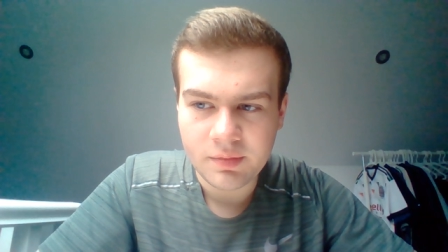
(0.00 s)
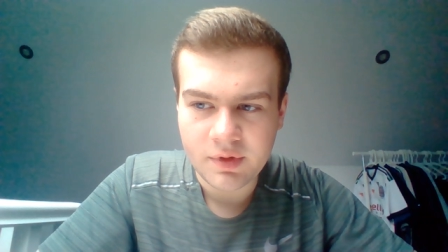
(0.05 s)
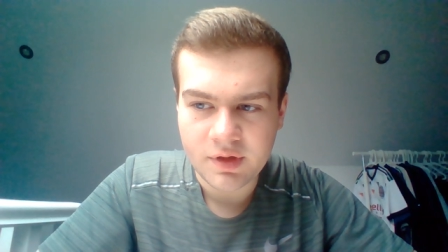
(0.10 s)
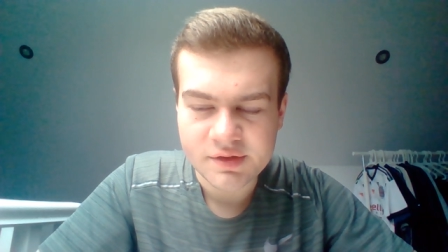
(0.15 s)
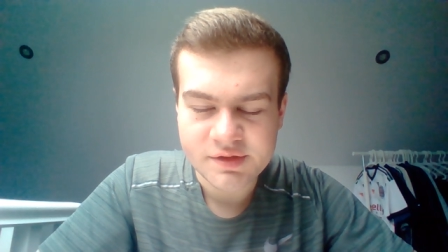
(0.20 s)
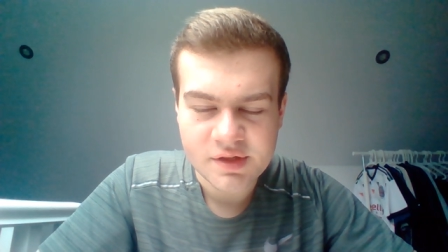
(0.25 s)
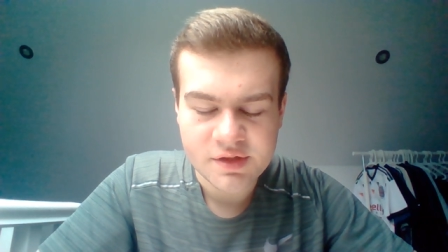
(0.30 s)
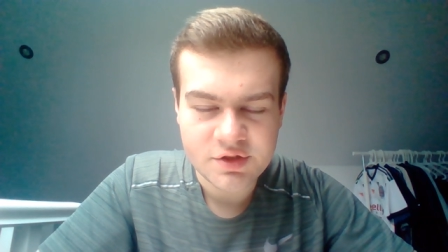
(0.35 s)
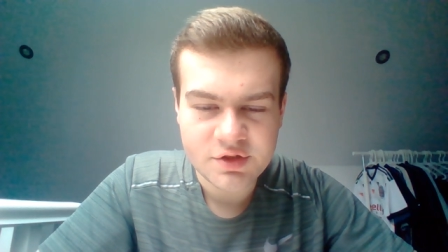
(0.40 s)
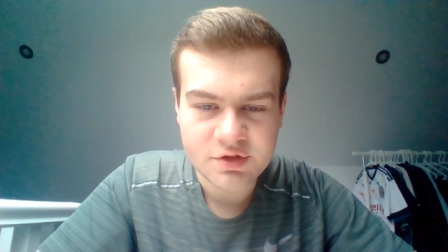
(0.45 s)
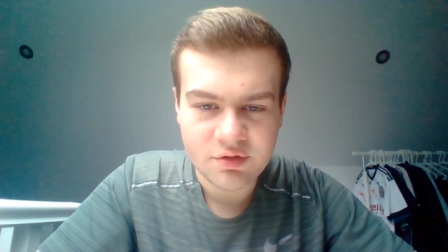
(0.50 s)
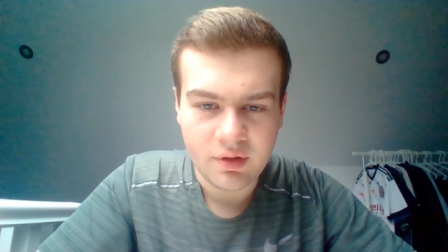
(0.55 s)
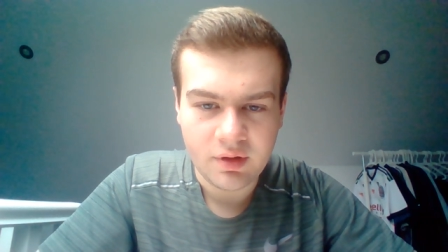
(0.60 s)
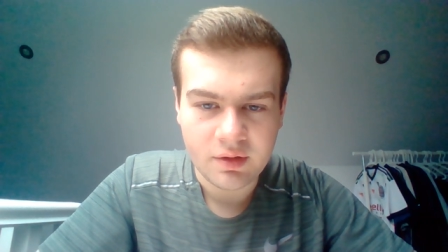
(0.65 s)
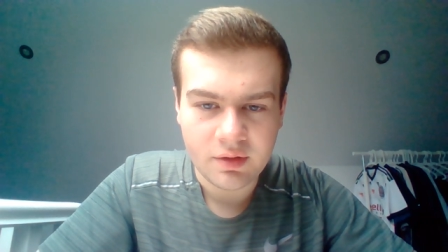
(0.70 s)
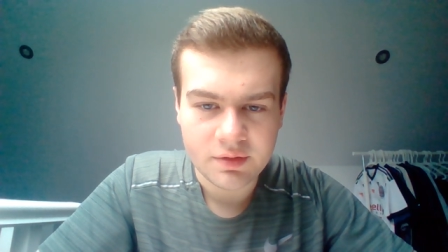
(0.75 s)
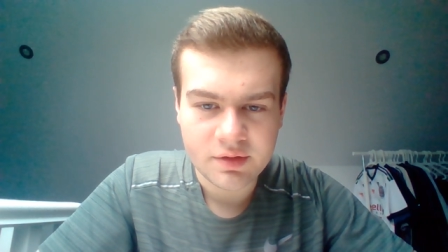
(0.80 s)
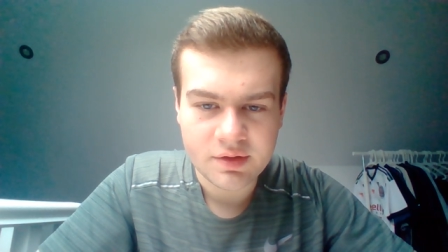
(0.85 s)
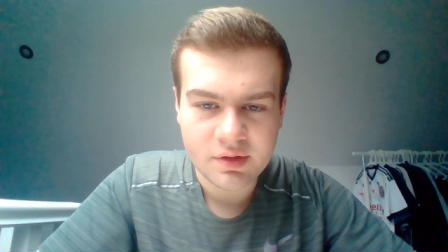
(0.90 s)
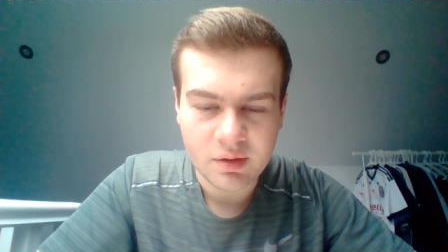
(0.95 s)
He's
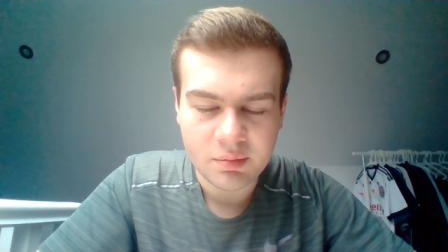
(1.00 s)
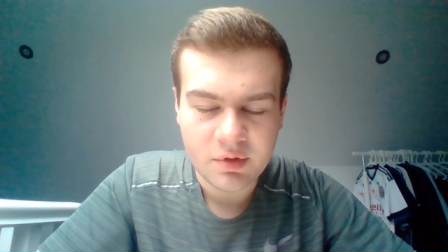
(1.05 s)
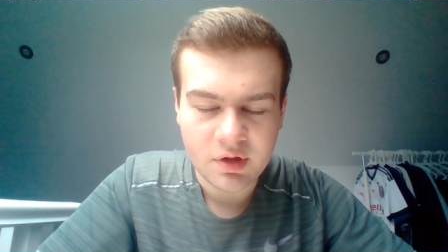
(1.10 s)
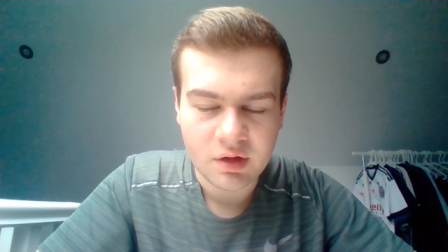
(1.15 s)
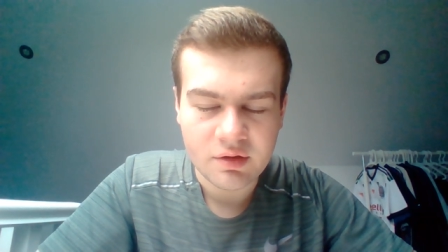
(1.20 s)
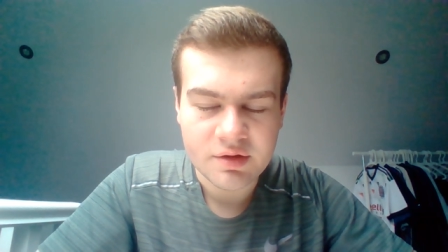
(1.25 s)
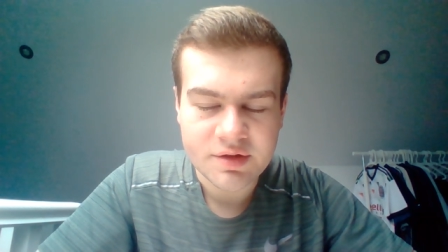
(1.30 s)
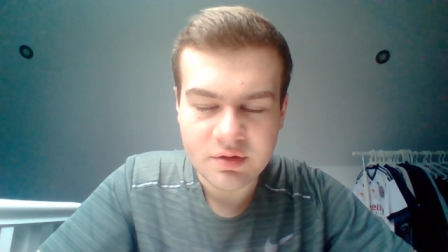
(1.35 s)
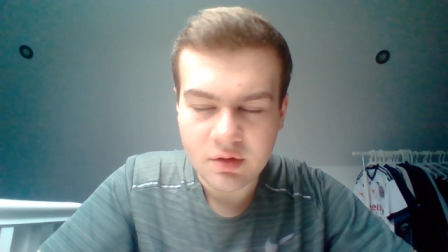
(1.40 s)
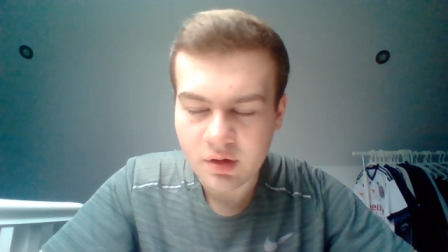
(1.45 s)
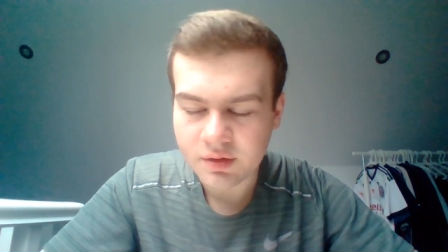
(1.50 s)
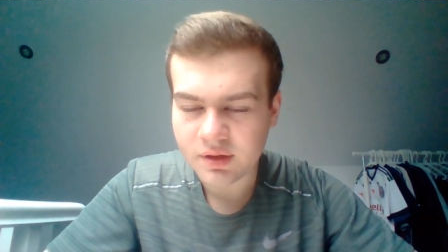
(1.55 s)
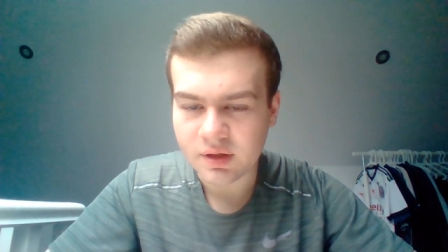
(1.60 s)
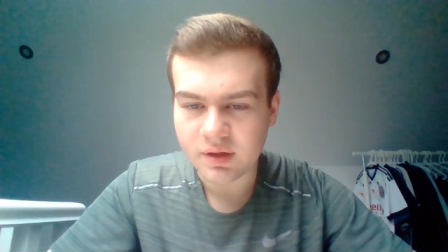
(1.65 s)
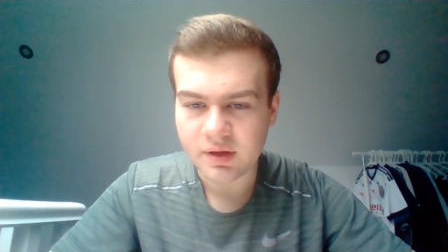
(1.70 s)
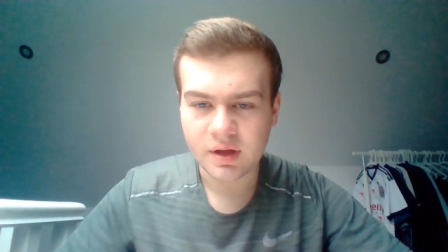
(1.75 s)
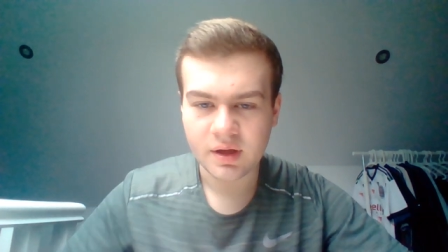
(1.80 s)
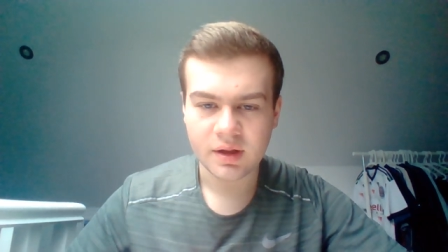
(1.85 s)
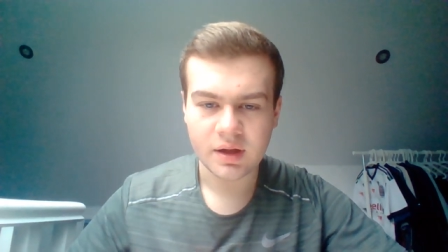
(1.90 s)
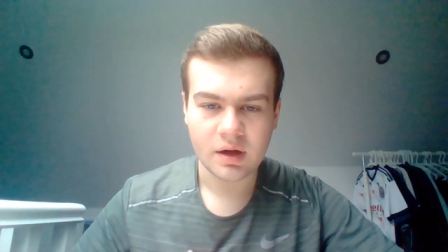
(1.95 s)
joint top goal scorer in the
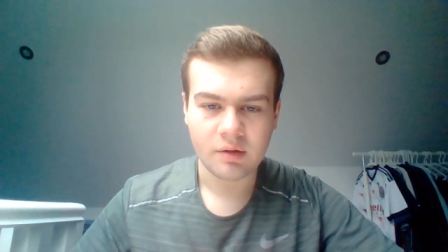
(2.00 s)
league